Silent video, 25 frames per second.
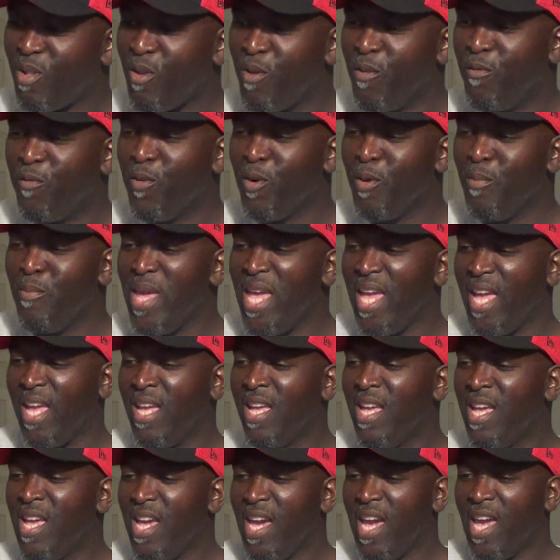For
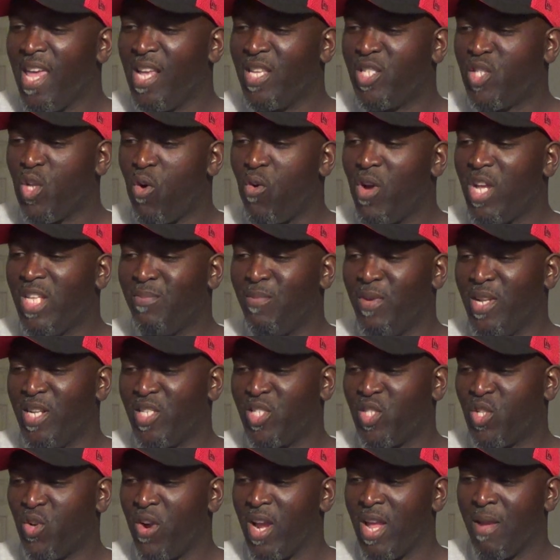me, it has always been a
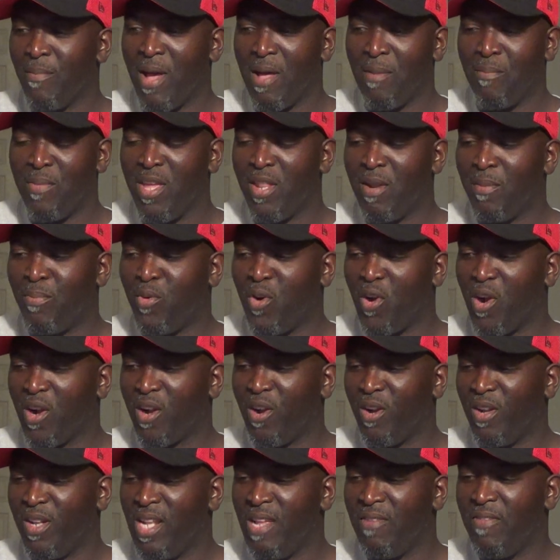story about Peter
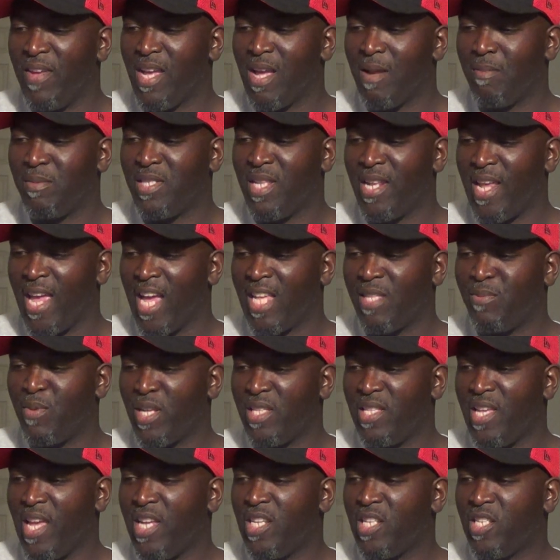Parker living up to the
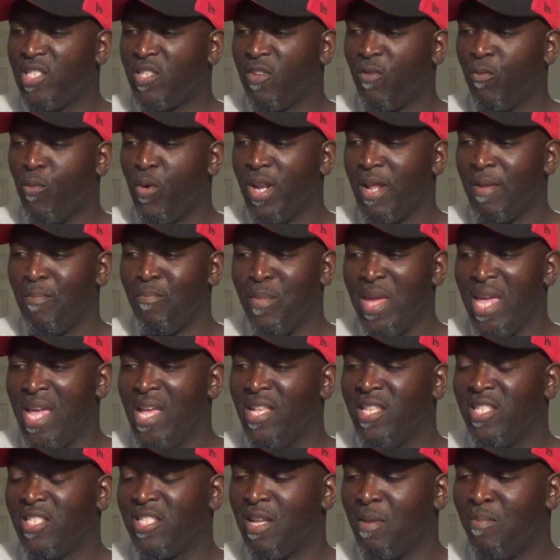expectations of what it
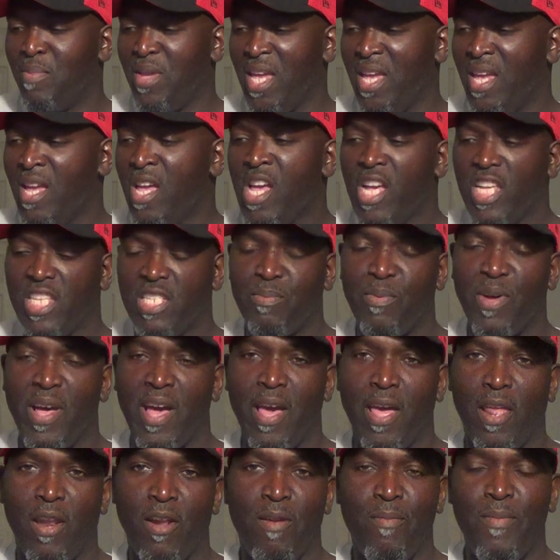means to be
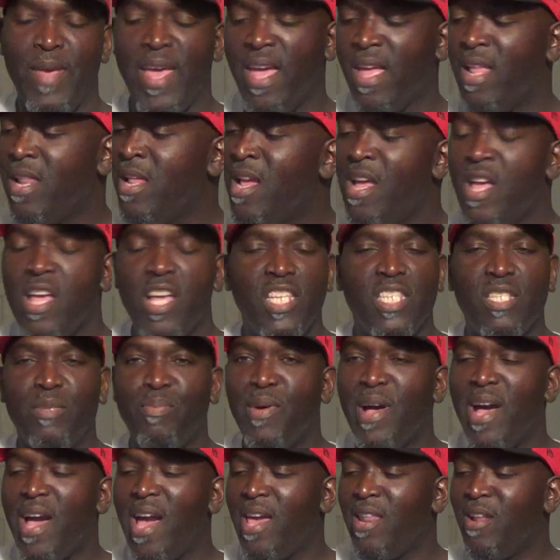Spider-Man,
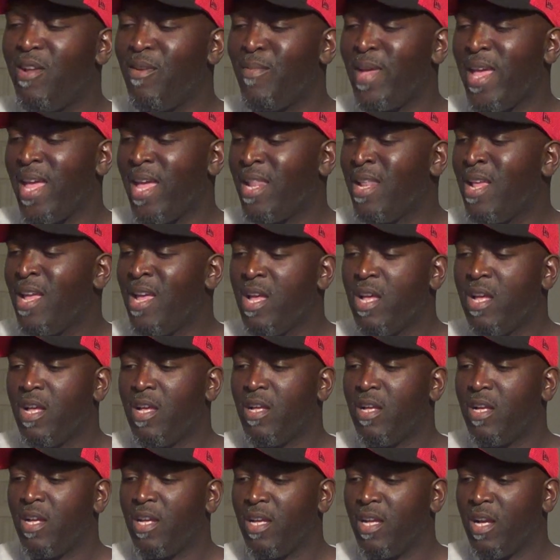Spider-Man.
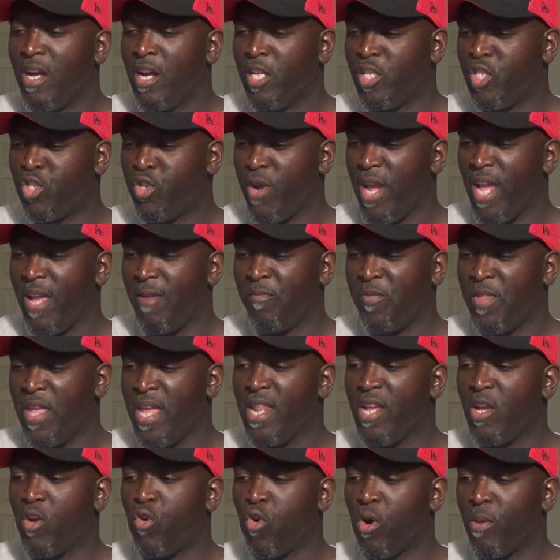A trait
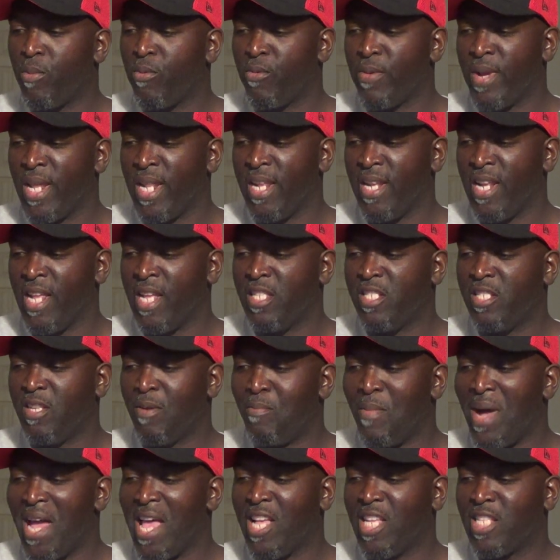then incorporated into
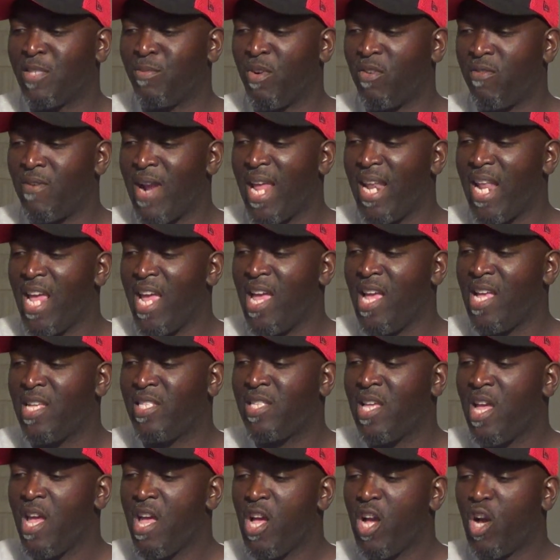Miles
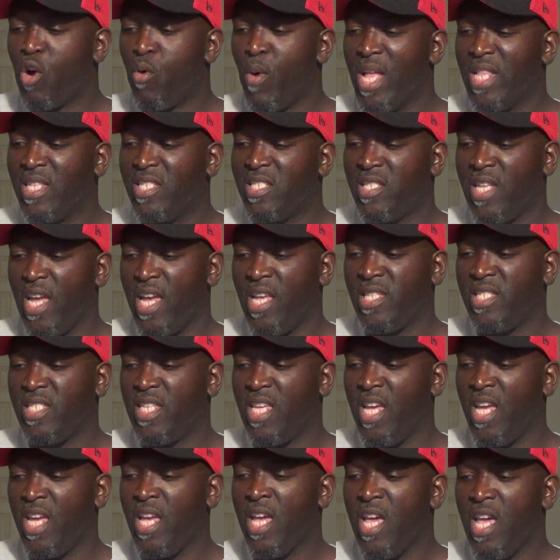Morales, Gwen
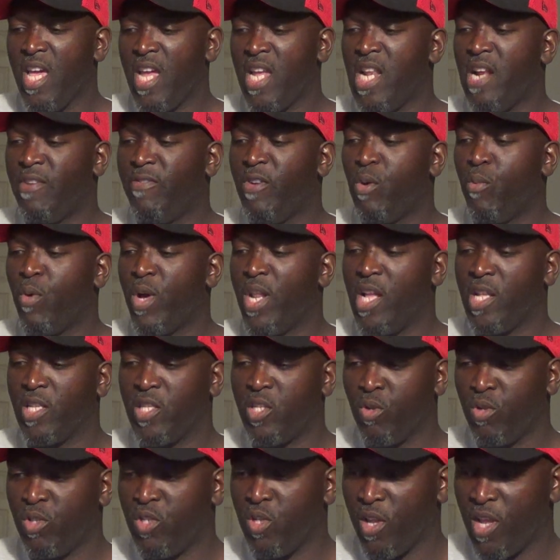Stacy, and everyone
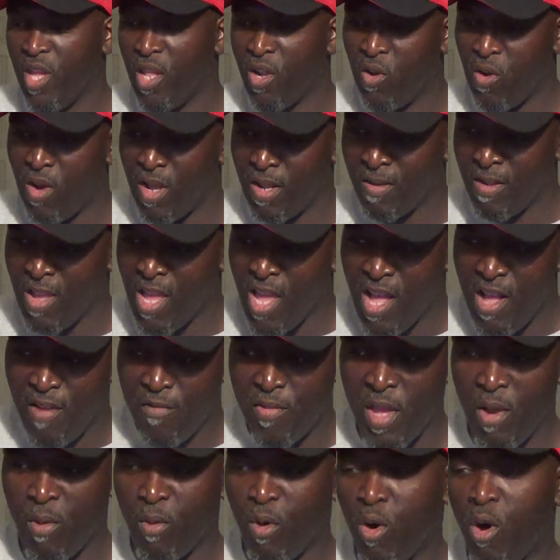else who took it on.
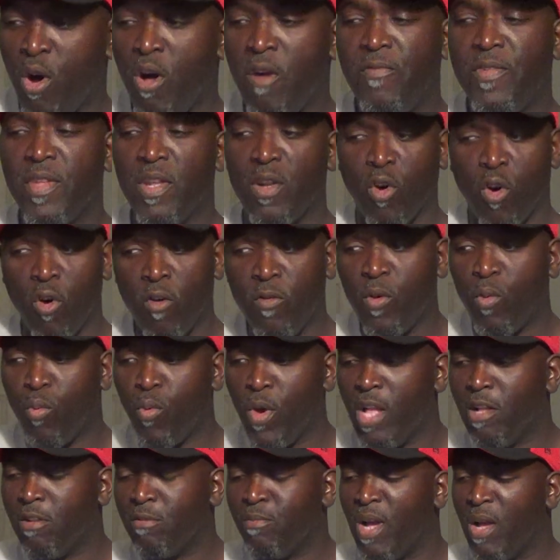They were often
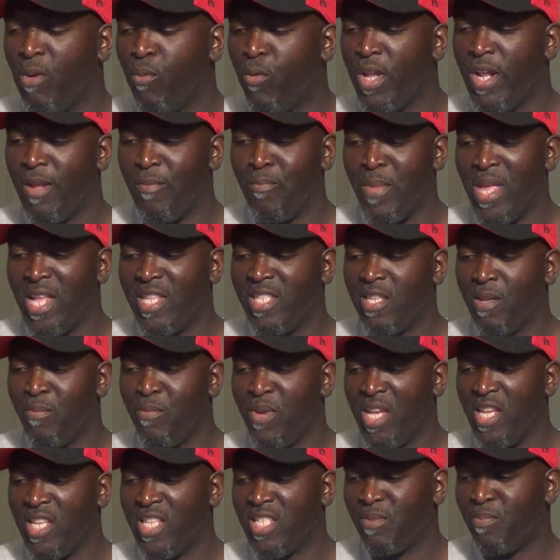overwhelmed by what it meant to
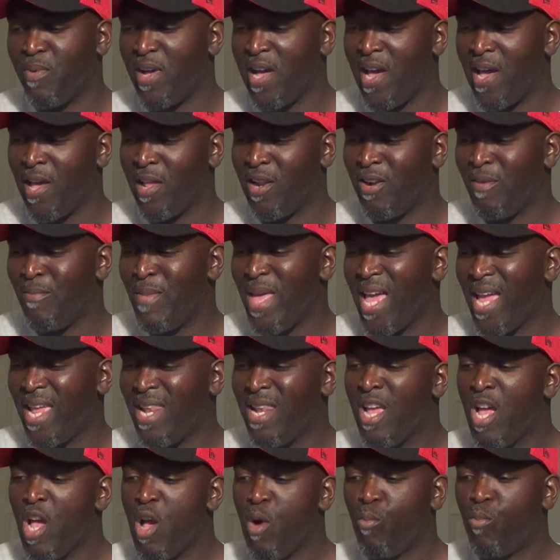be
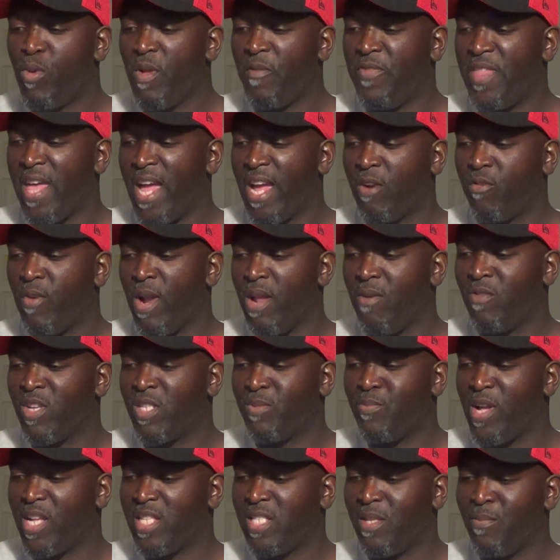Spider-Man, with that great
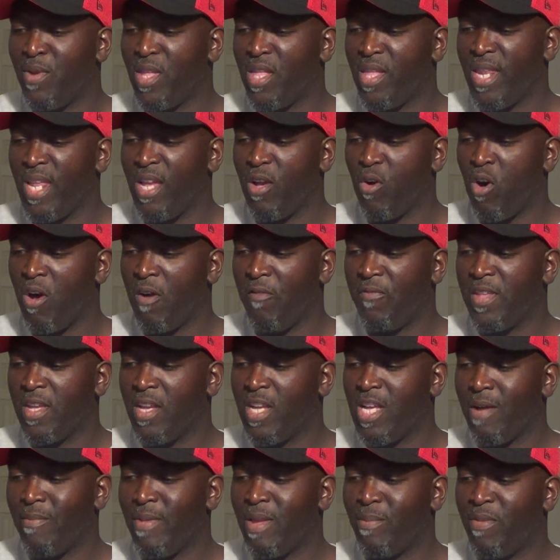responsibility
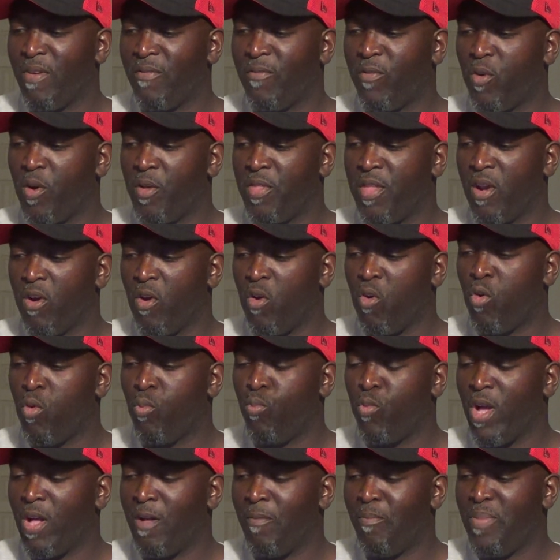often coming before their
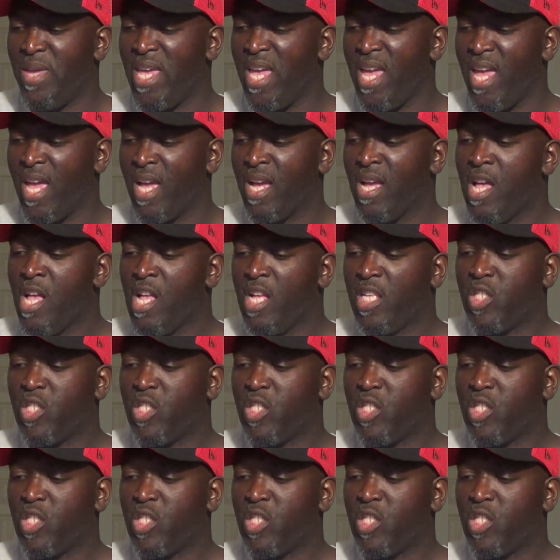own well-being.